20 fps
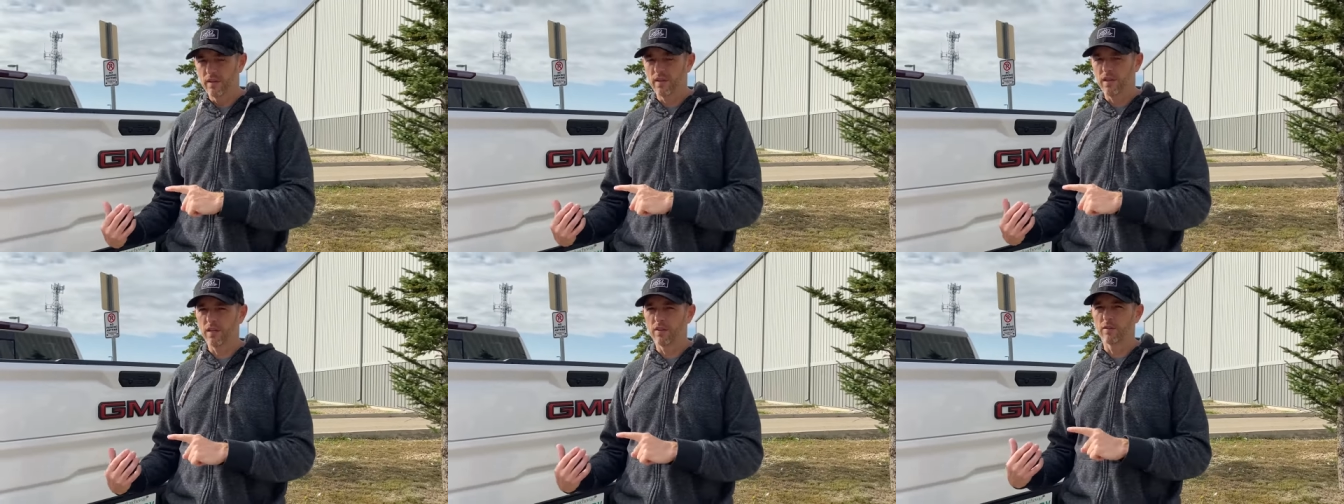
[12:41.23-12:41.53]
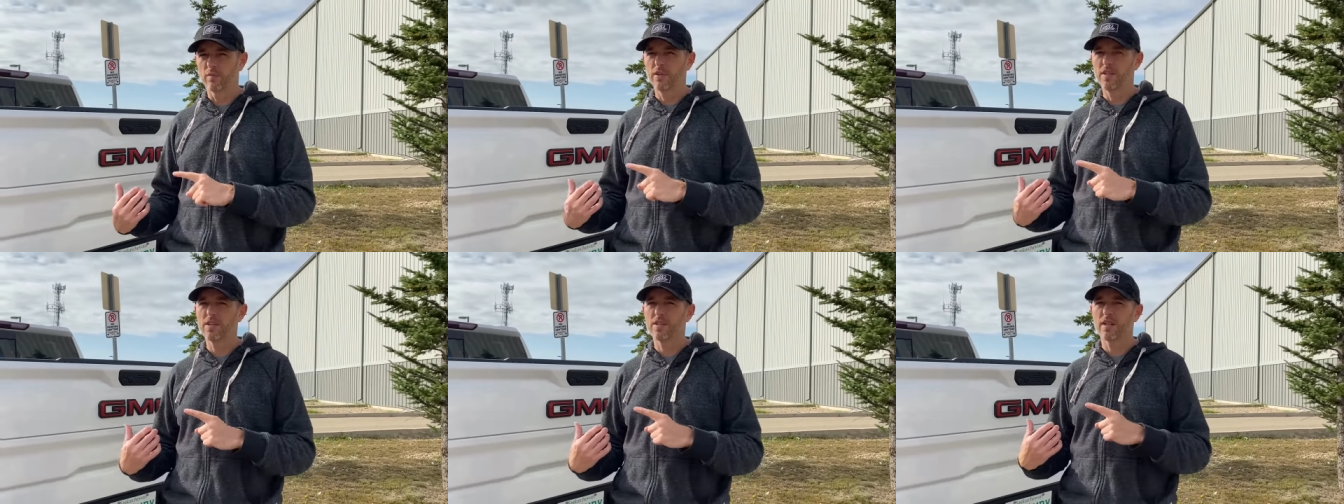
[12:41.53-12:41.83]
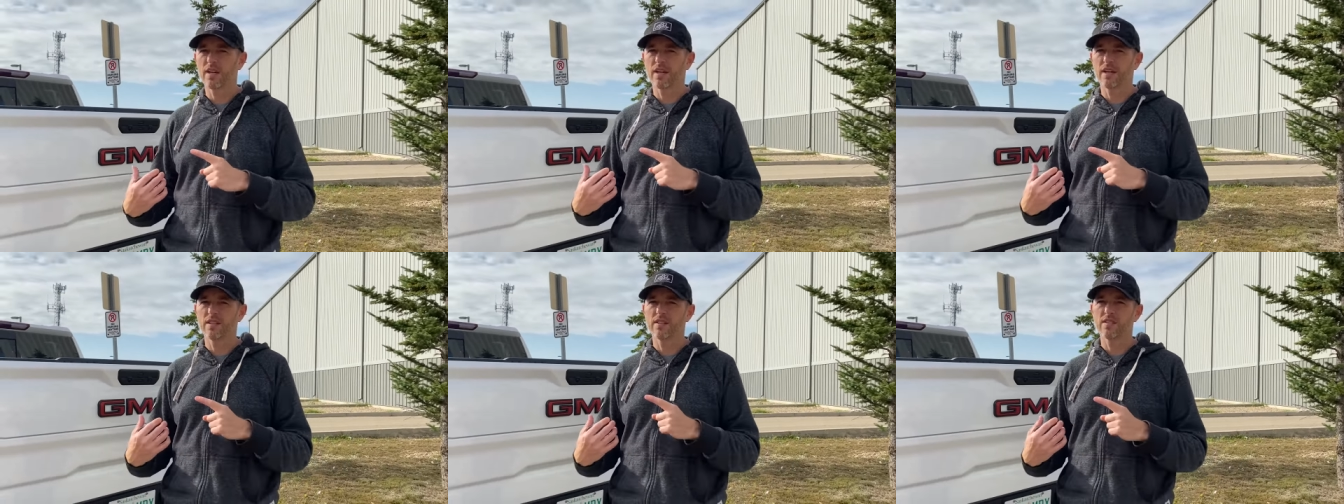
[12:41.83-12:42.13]
And the reason
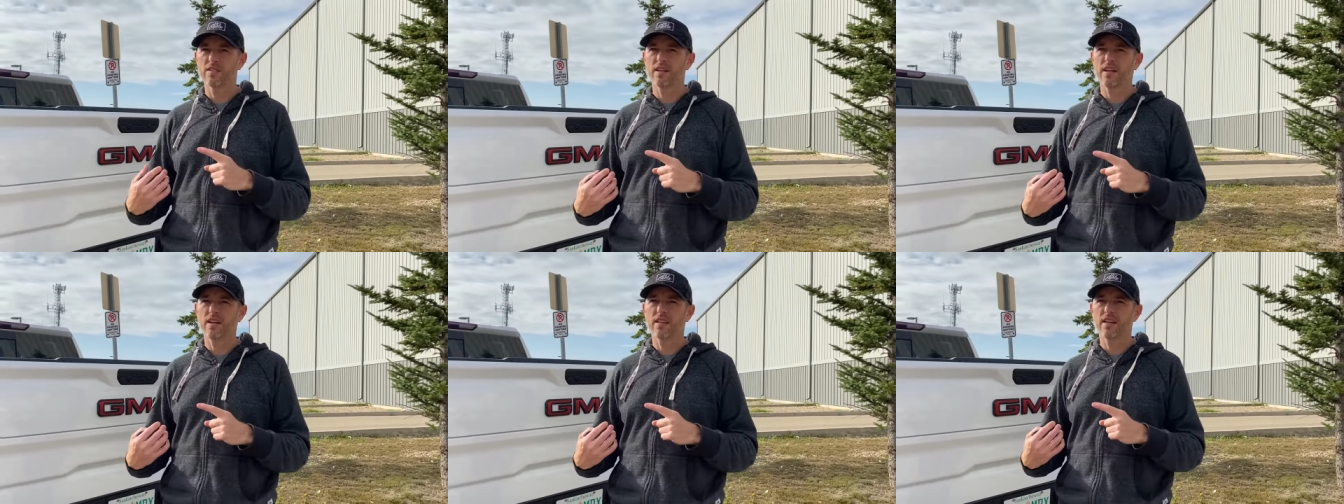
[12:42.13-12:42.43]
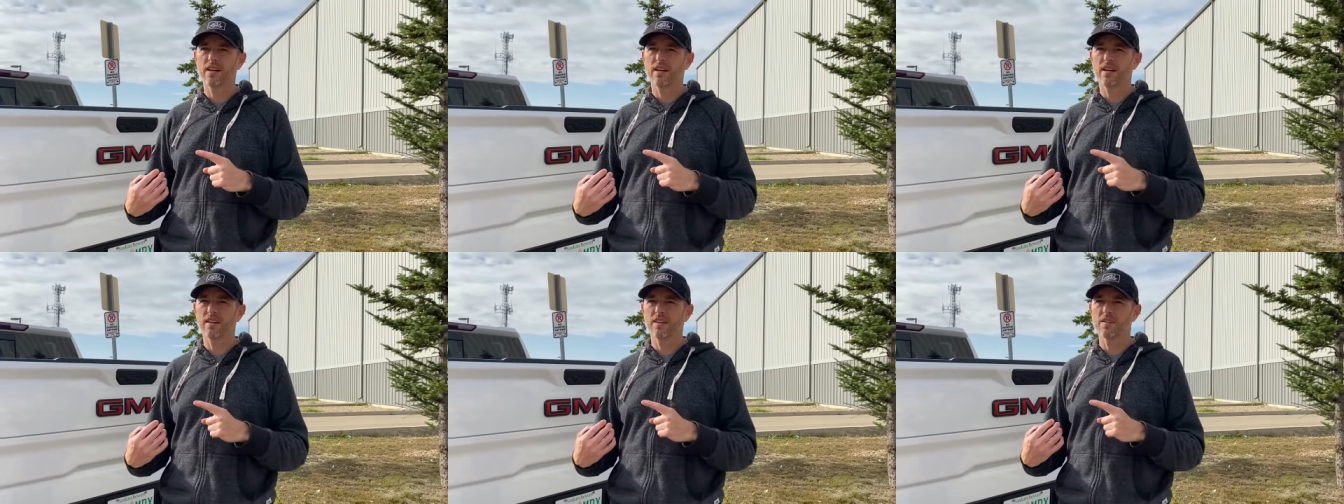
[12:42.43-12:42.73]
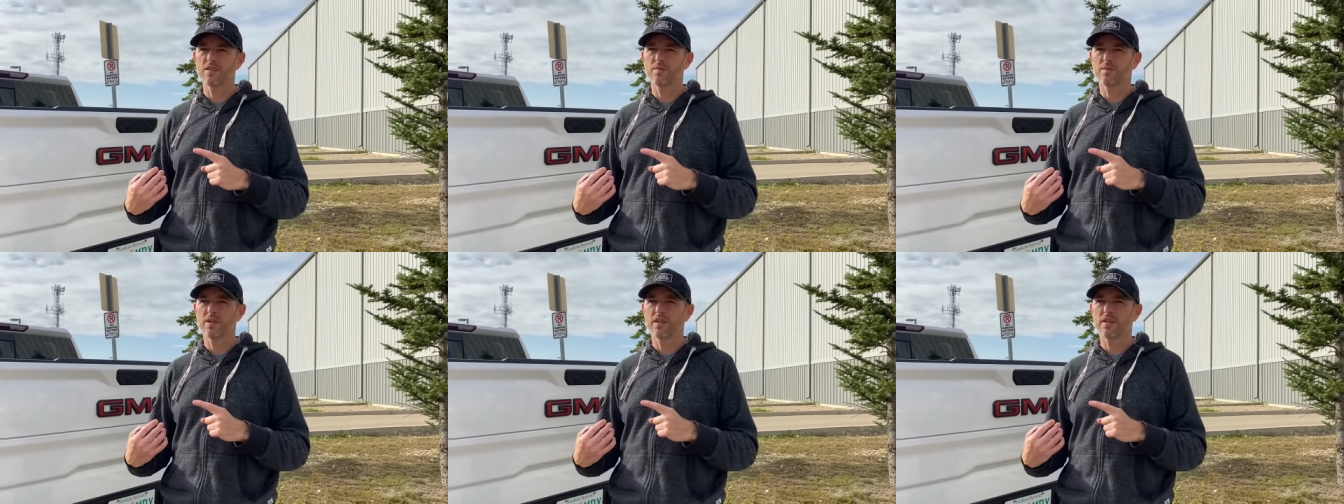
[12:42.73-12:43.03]
I can say that
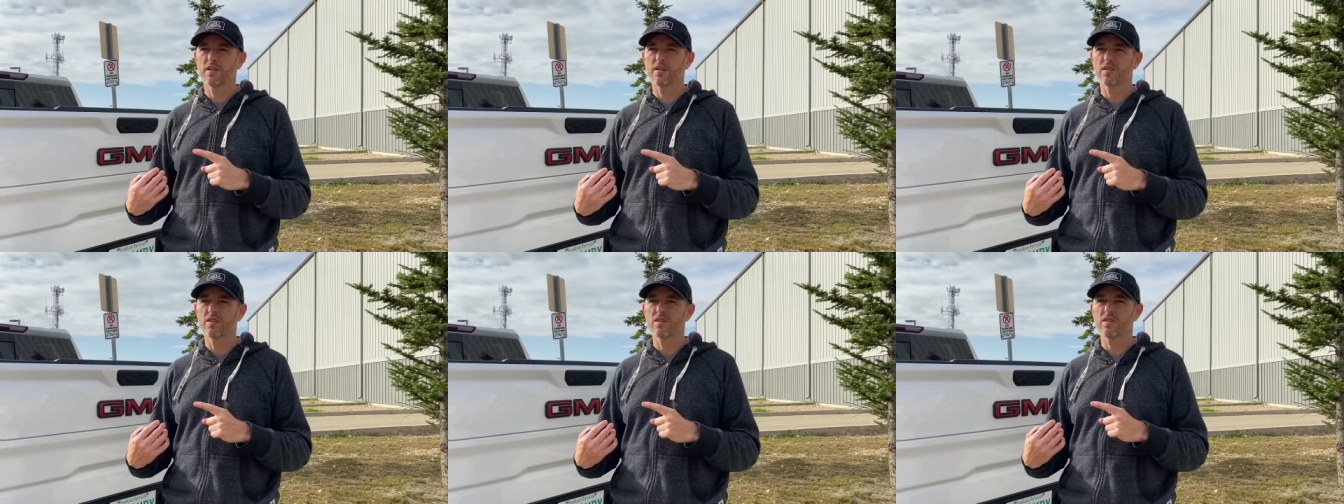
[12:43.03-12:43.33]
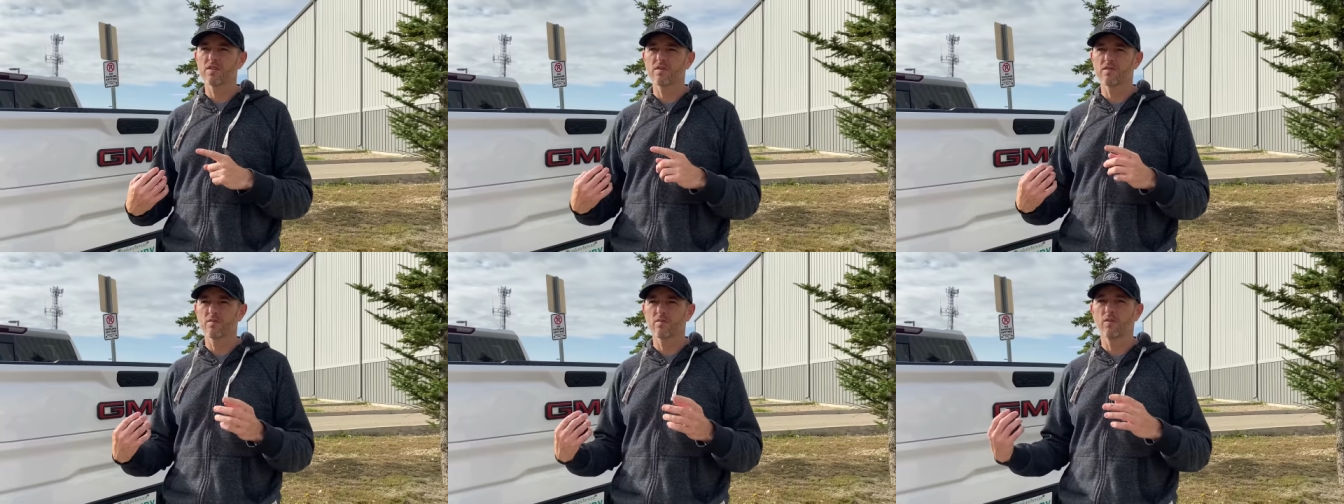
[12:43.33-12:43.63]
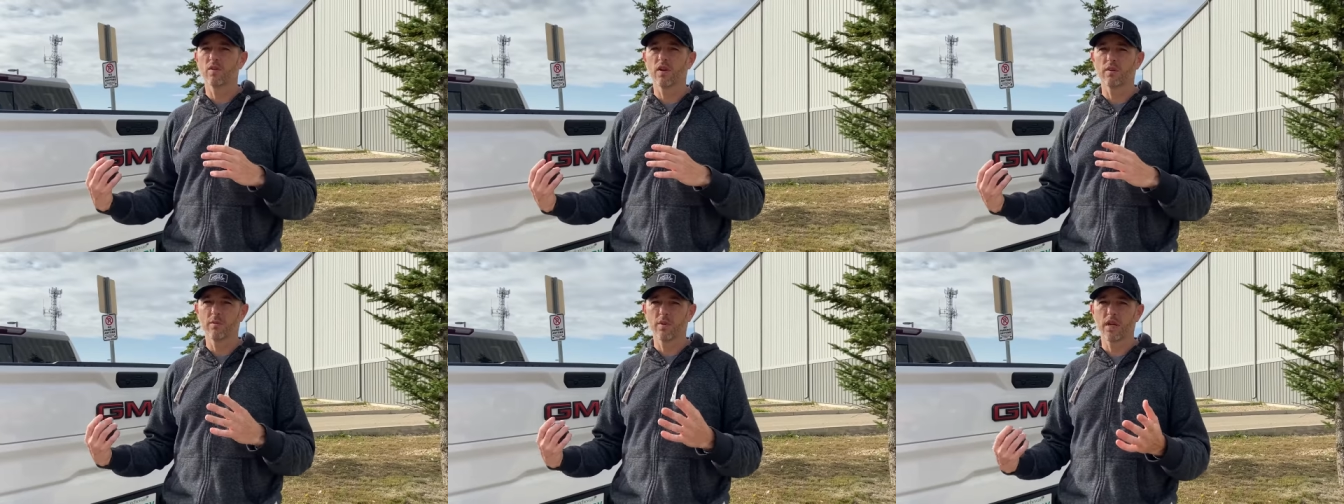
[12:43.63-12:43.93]
is because,
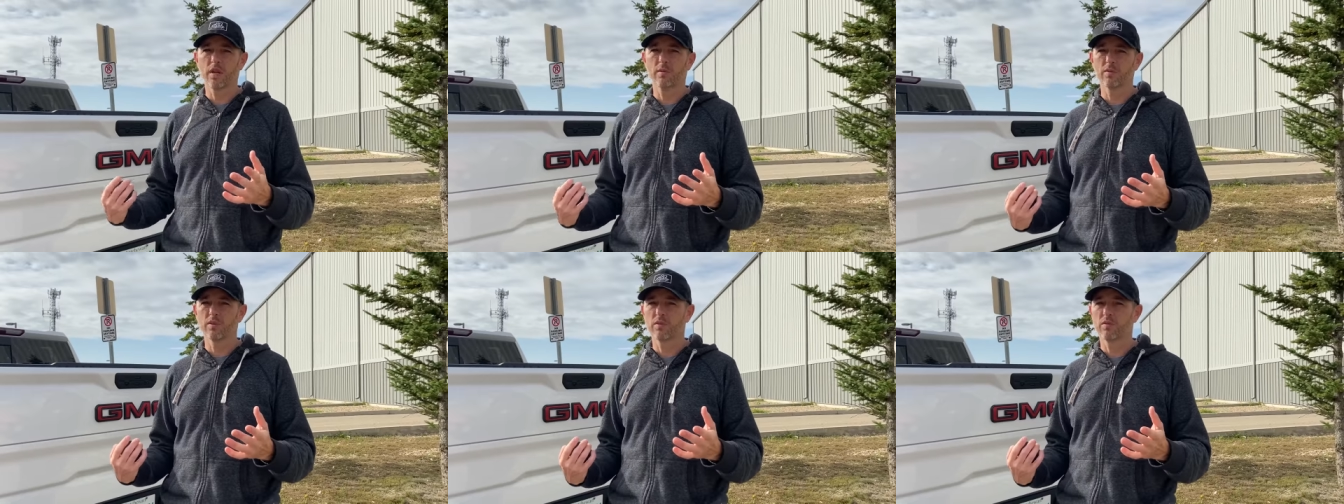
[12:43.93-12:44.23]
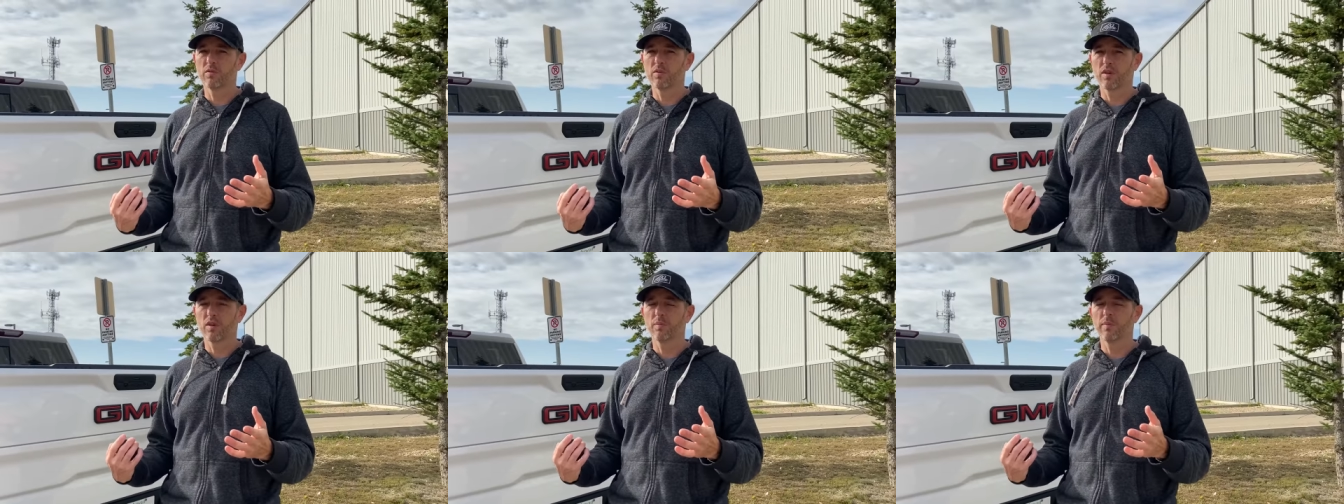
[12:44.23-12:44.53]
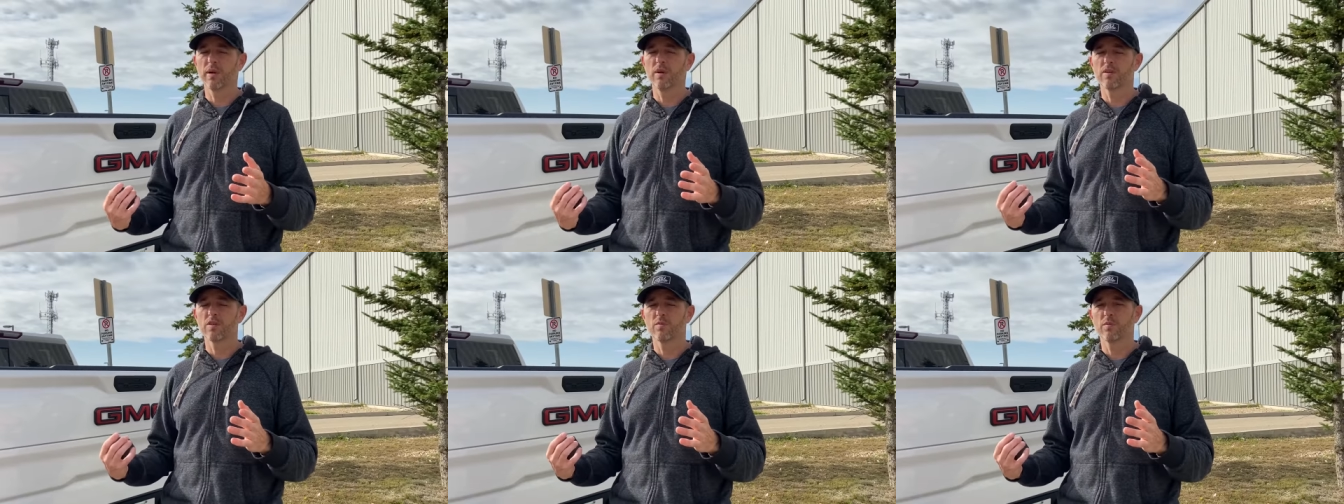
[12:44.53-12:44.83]
well, I've been able to do the
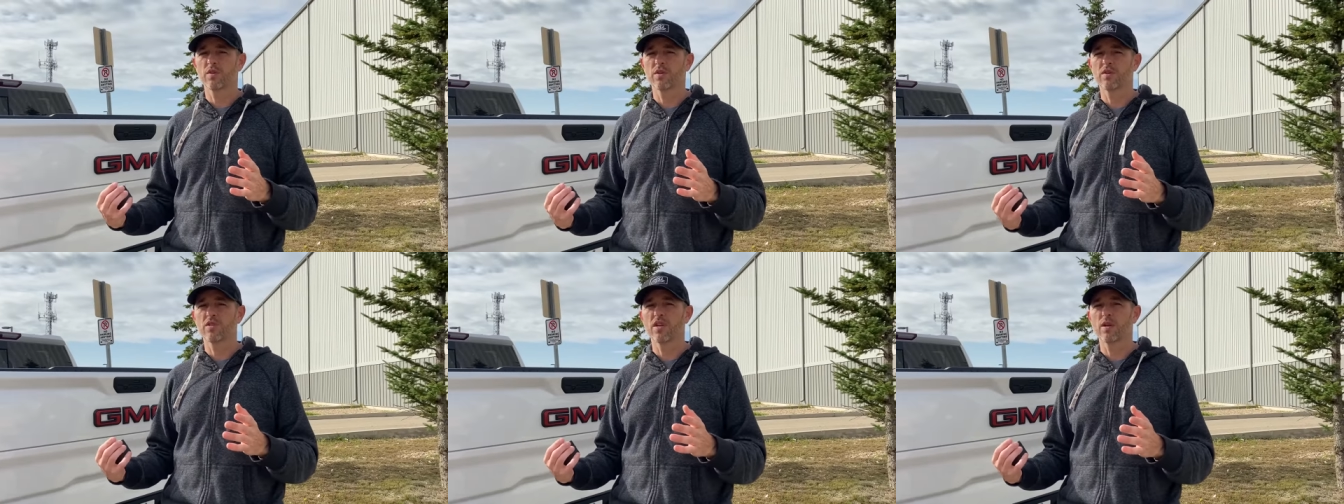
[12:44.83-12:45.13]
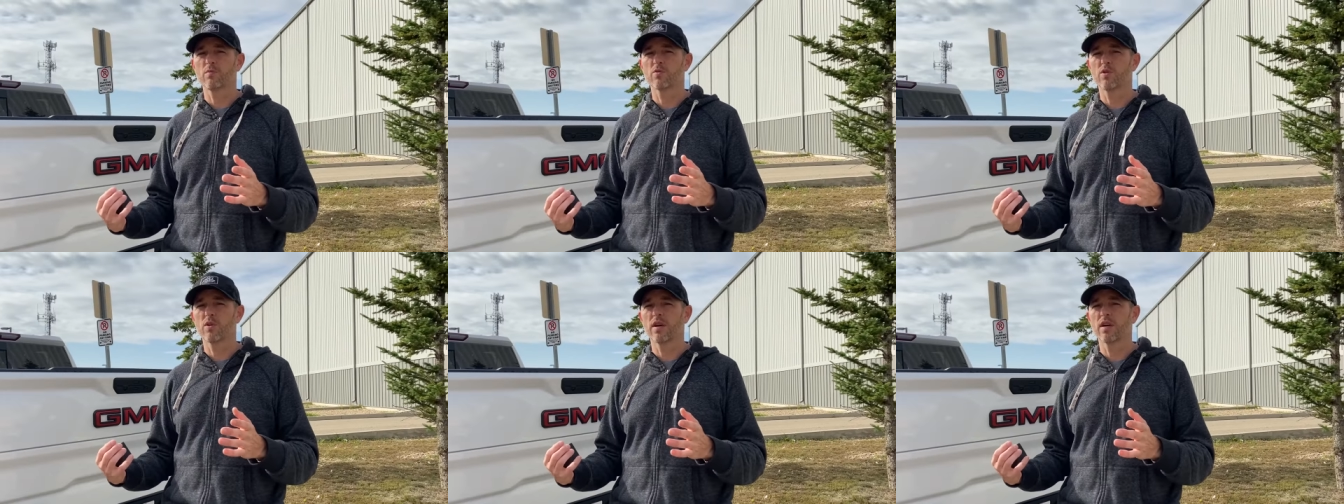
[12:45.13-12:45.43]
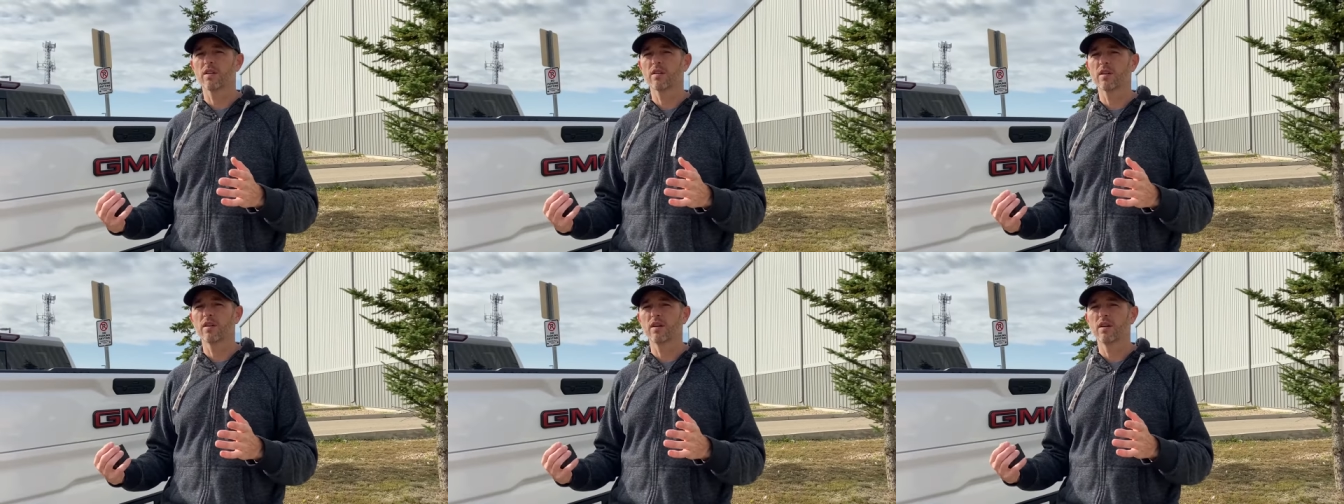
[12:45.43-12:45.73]
comparison with the same
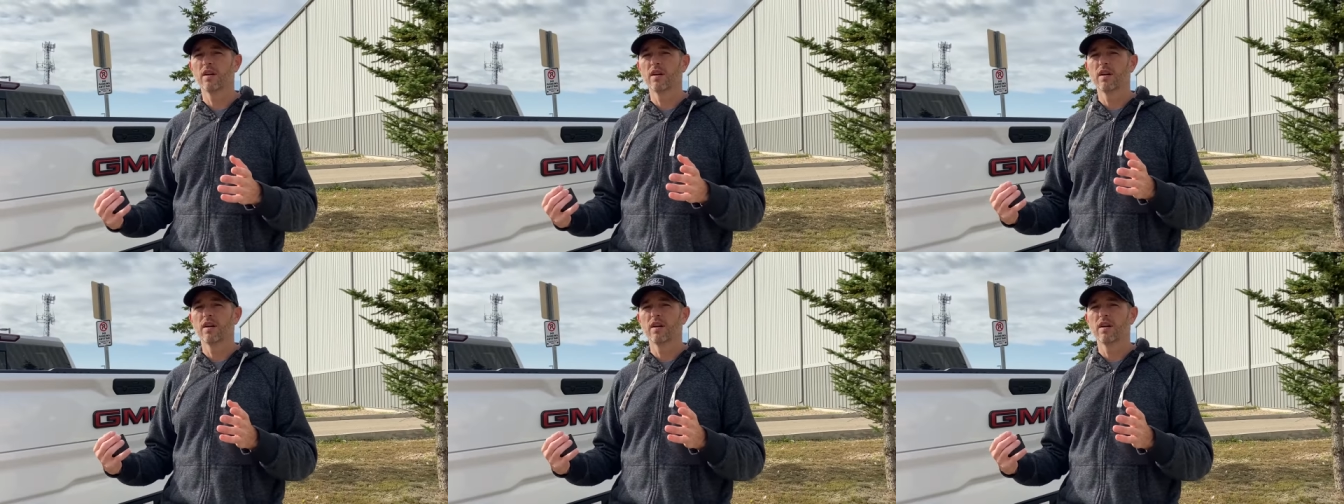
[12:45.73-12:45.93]
trailer.